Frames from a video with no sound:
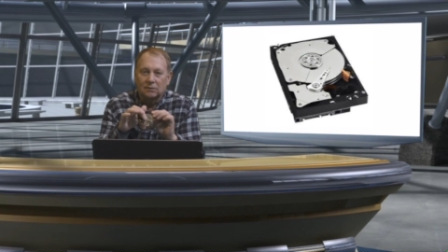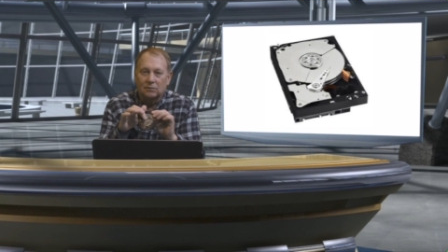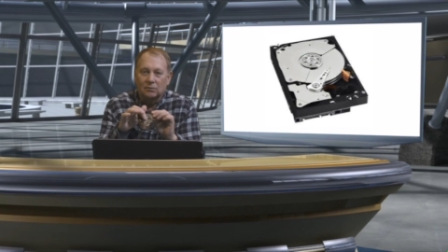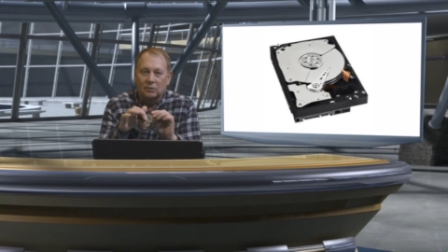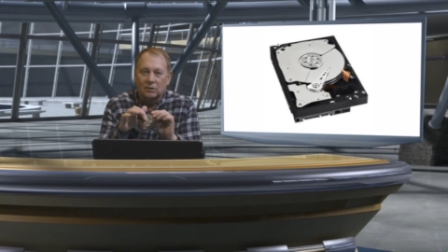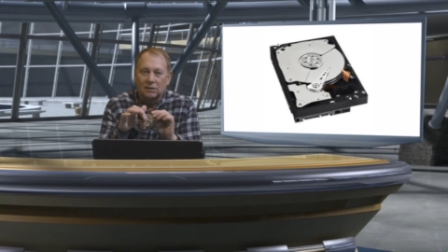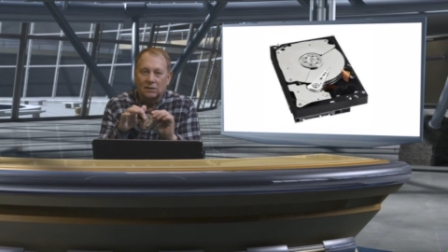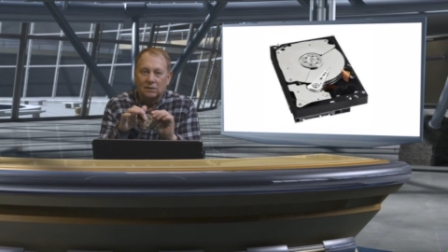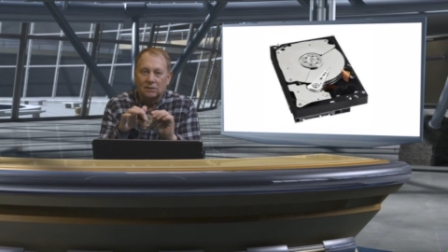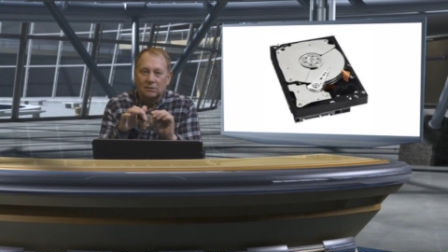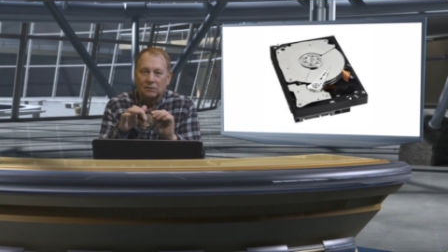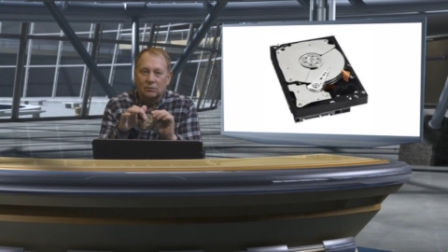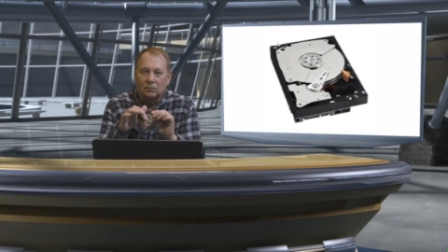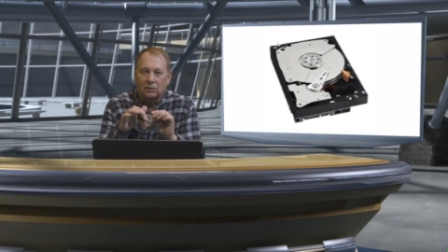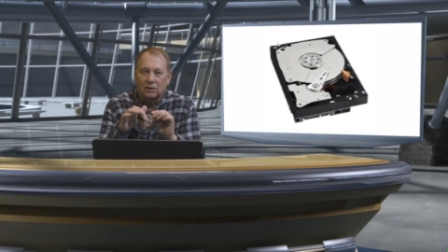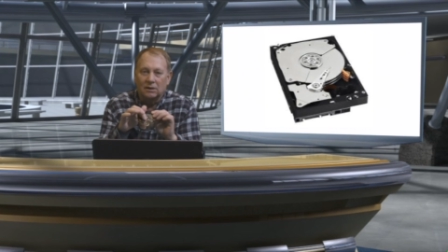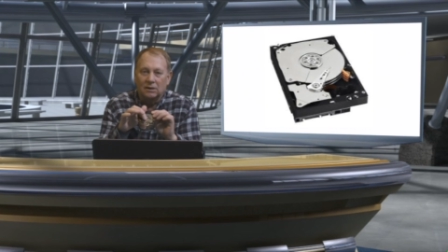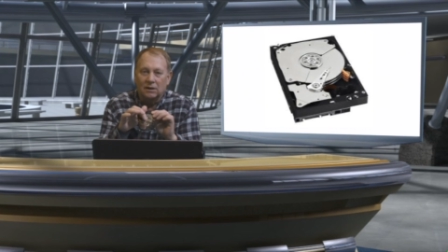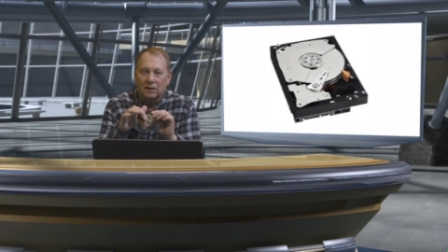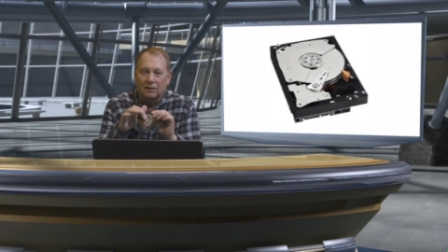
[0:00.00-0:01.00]
read,
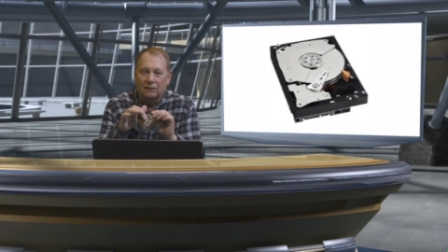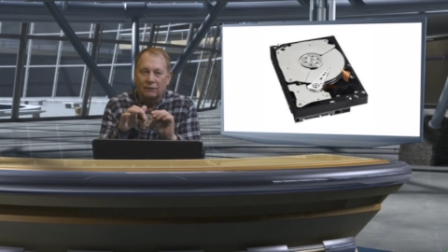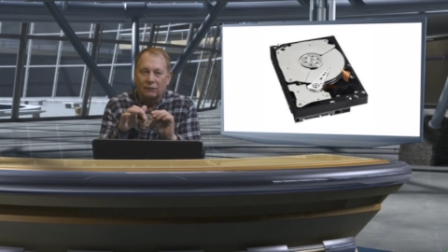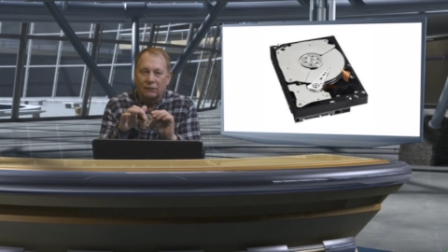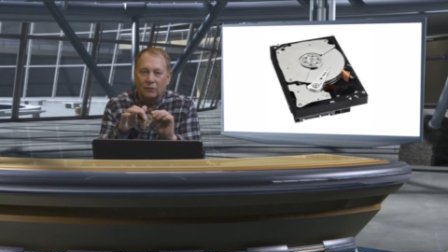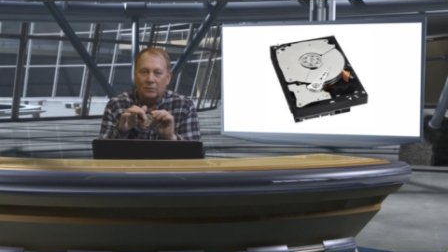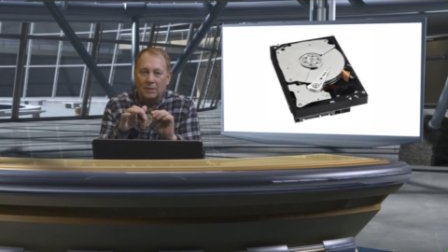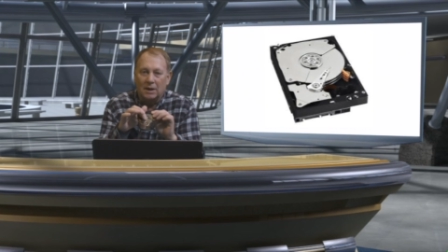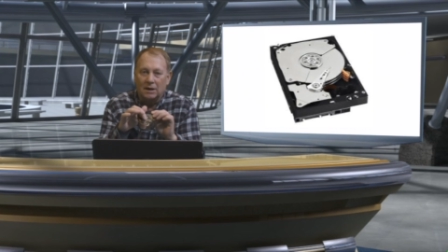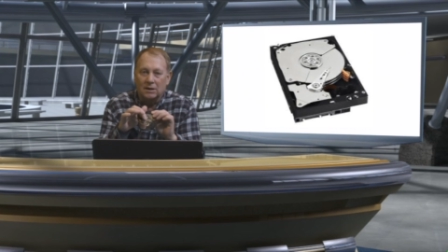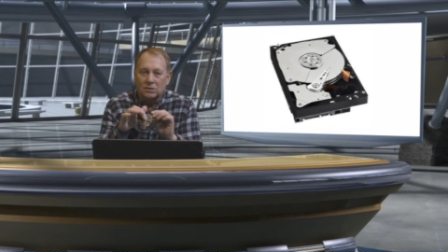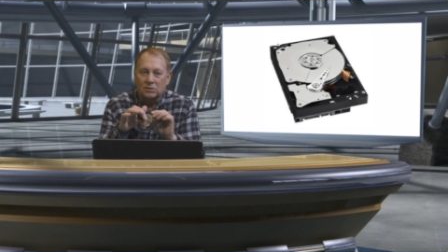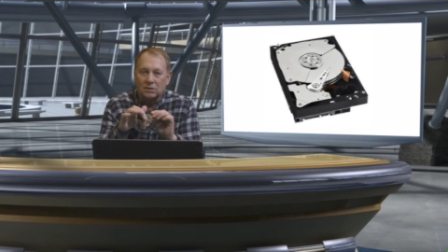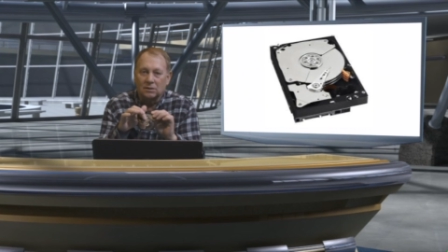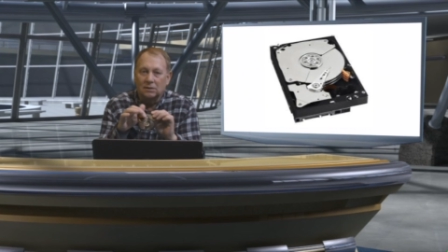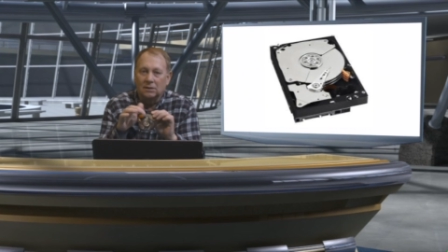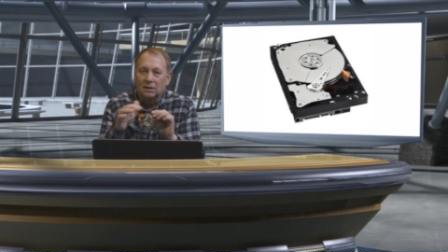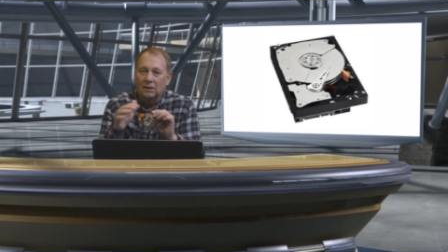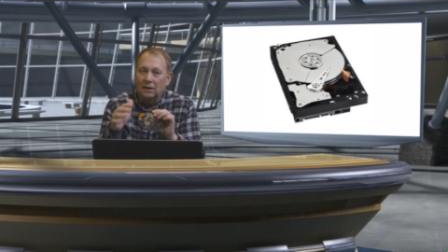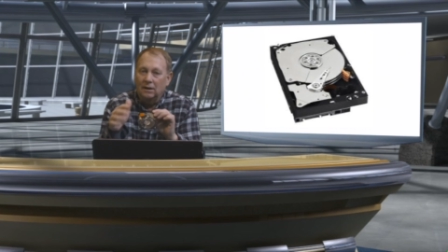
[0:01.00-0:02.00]
read the
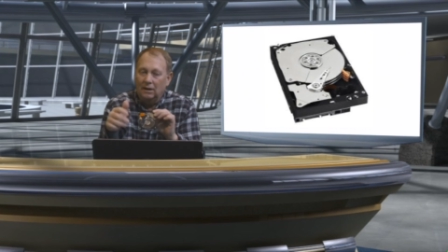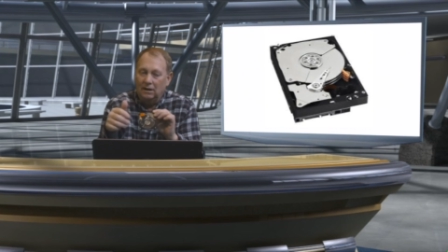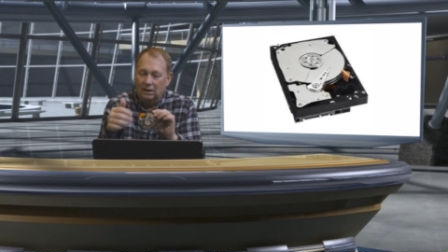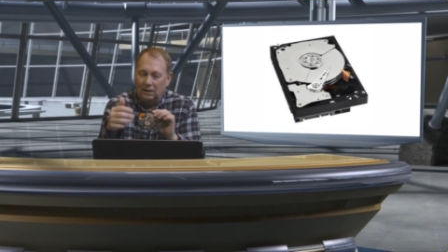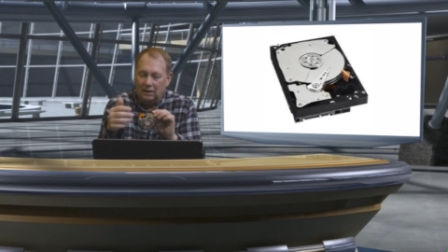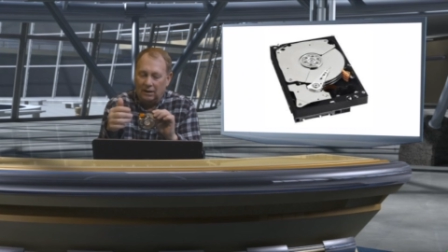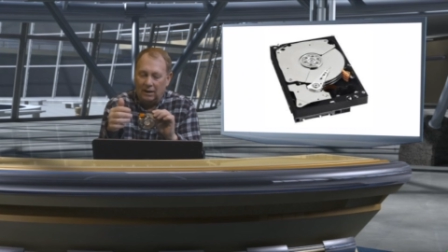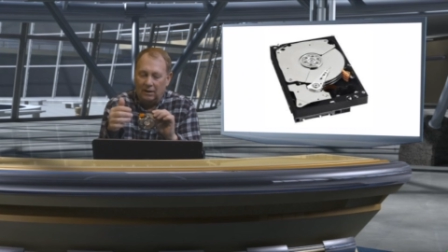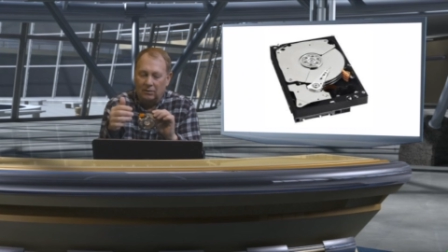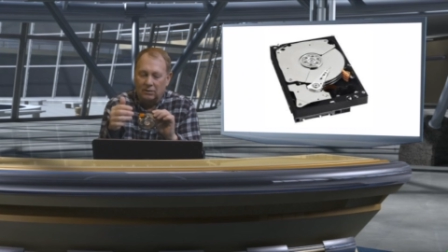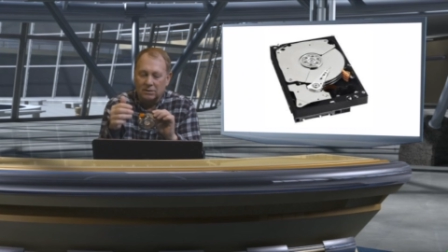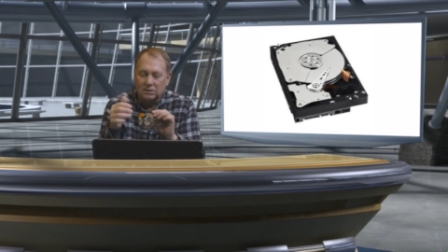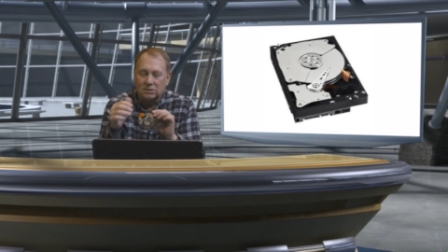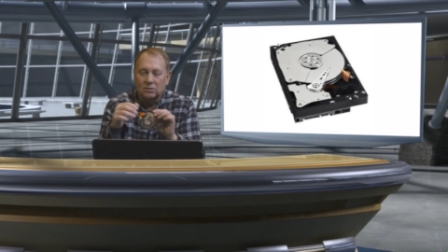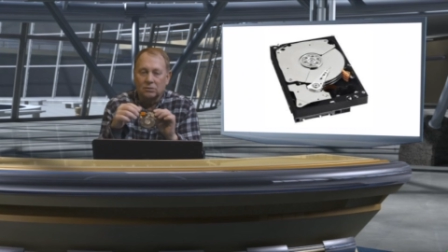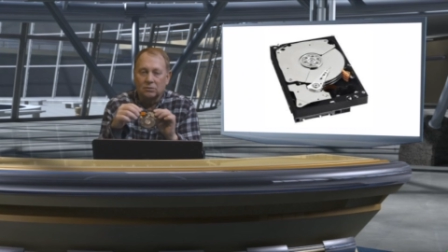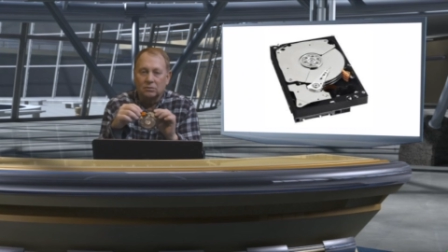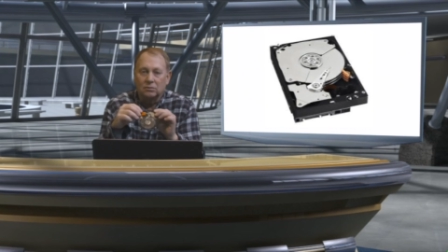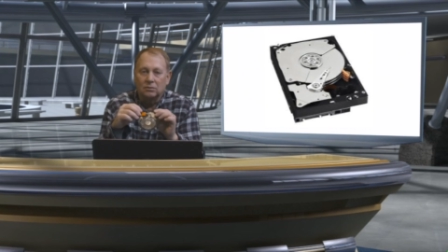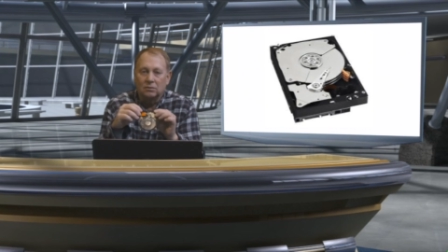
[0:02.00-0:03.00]
information and allow us
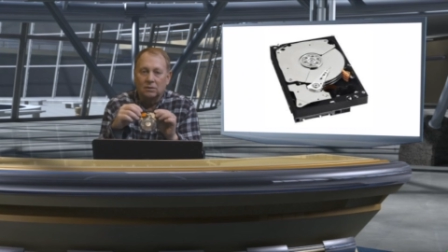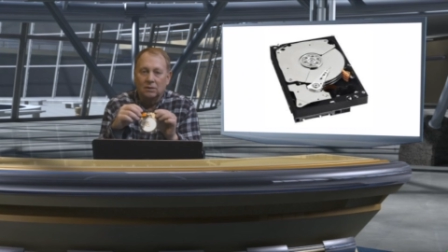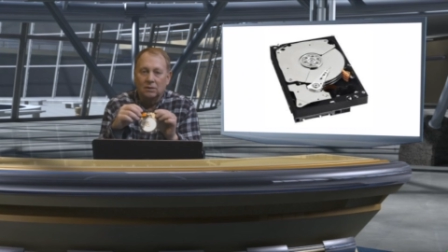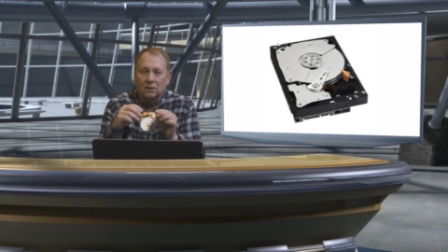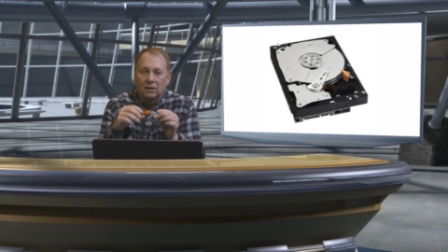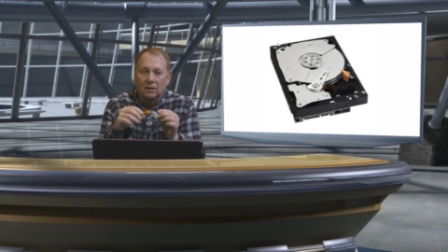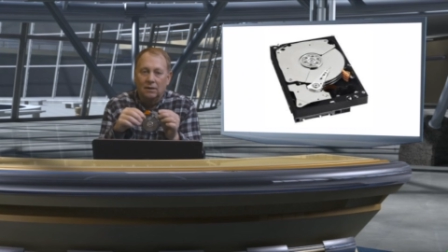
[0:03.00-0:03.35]
to